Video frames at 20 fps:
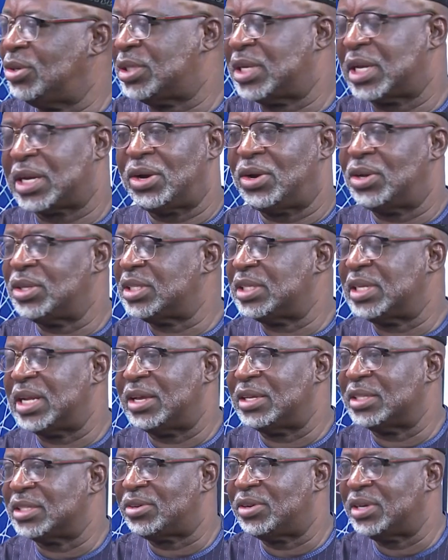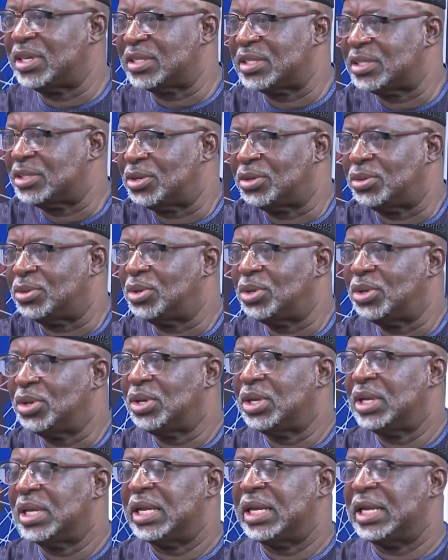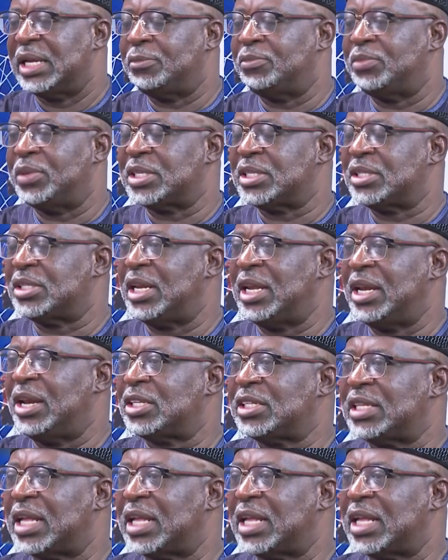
Technology now is crazy, so there's a lot